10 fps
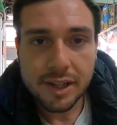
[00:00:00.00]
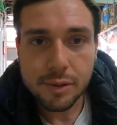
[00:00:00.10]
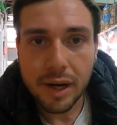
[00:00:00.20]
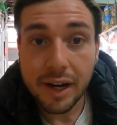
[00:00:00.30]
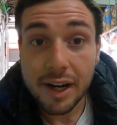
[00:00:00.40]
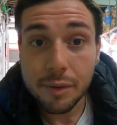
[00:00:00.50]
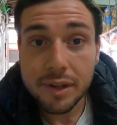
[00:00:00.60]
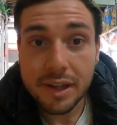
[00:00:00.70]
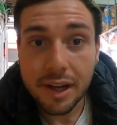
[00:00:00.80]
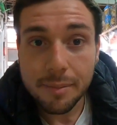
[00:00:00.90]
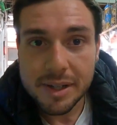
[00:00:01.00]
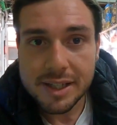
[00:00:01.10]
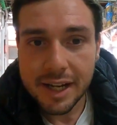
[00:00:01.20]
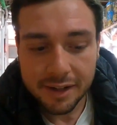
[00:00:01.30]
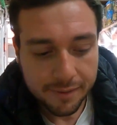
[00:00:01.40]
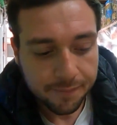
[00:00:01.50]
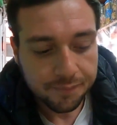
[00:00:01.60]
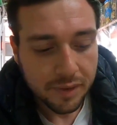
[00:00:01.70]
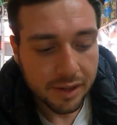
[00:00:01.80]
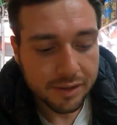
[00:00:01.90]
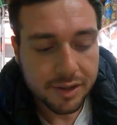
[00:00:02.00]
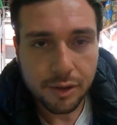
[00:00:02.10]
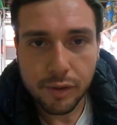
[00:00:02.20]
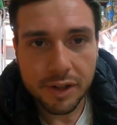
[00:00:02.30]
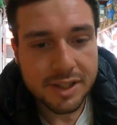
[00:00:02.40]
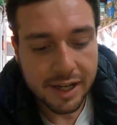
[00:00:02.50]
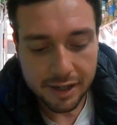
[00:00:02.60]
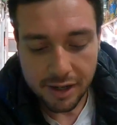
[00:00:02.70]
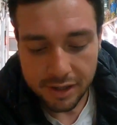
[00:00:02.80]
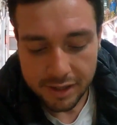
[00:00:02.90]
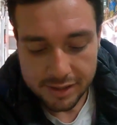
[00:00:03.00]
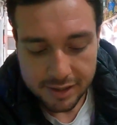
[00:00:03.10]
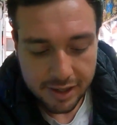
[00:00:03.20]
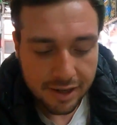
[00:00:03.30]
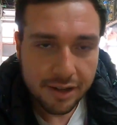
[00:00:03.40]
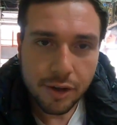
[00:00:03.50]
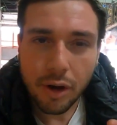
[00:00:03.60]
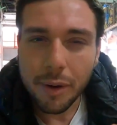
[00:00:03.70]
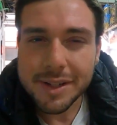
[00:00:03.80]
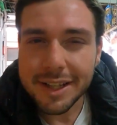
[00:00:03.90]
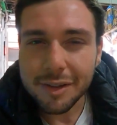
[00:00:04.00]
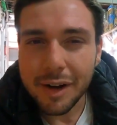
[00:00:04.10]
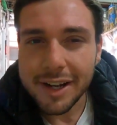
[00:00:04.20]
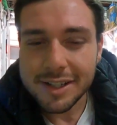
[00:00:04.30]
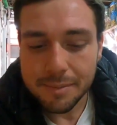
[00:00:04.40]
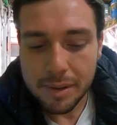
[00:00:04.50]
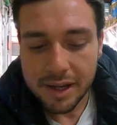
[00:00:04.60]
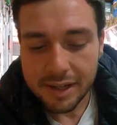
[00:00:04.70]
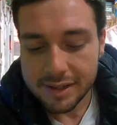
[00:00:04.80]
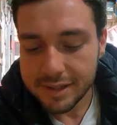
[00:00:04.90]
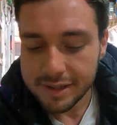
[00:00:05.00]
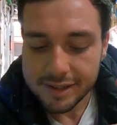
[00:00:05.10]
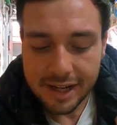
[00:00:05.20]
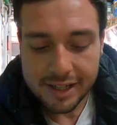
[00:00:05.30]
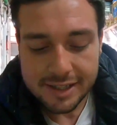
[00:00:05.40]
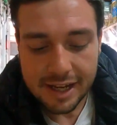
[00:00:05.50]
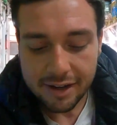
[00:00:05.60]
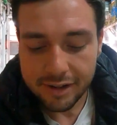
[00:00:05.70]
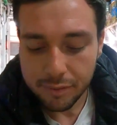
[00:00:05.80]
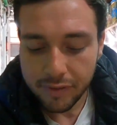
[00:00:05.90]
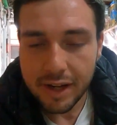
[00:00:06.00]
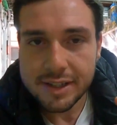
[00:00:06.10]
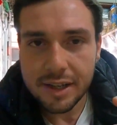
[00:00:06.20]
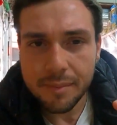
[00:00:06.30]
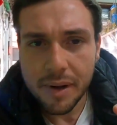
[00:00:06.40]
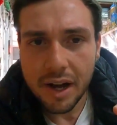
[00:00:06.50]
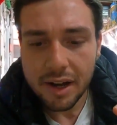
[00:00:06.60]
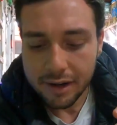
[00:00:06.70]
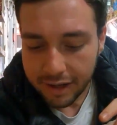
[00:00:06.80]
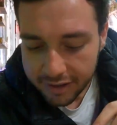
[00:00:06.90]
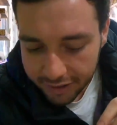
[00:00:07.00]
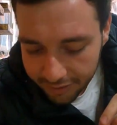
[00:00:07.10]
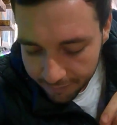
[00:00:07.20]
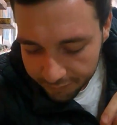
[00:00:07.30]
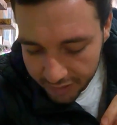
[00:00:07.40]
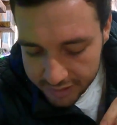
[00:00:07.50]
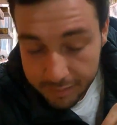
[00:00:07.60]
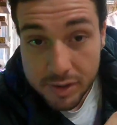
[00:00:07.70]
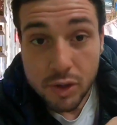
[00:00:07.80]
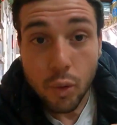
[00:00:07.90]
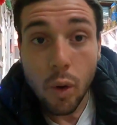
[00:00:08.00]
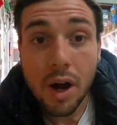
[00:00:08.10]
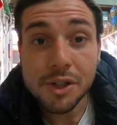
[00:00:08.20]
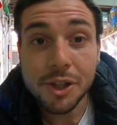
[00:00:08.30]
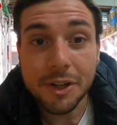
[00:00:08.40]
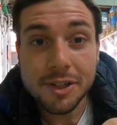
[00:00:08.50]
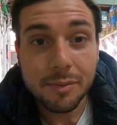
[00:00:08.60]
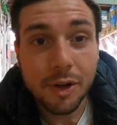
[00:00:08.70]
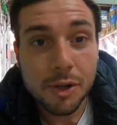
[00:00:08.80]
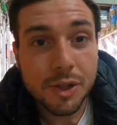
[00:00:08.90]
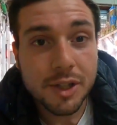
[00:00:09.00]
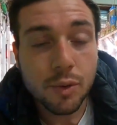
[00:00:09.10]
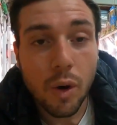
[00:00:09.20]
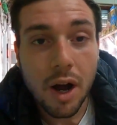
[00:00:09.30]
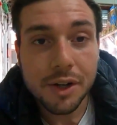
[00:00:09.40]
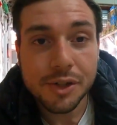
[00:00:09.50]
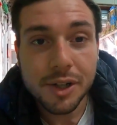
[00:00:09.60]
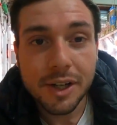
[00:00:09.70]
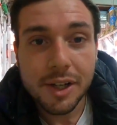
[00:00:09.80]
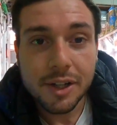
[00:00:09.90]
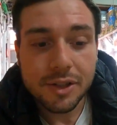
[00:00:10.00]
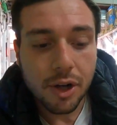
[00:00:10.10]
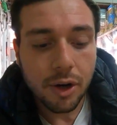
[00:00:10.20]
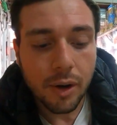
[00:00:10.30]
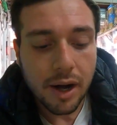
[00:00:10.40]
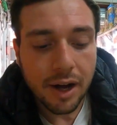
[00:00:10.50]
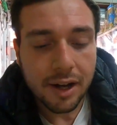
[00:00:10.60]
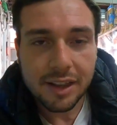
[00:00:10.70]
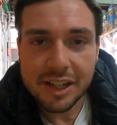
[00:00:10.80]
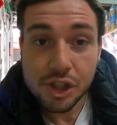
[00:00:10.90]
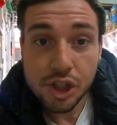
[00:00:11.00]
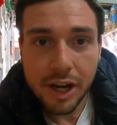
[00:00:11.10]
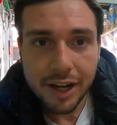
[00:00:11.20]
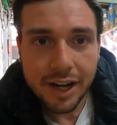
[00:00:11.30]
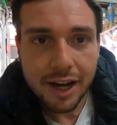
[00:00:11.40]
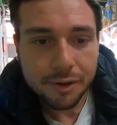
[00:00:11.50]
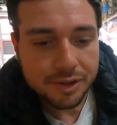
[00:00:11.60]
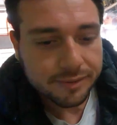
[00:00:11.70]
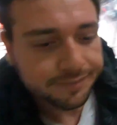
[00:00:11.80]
this one I got it with bistec, so grilled steak and onions. You always get the rice and beans, side salad. We've got some, I think some squash here, some roasted squash. So let's check it out.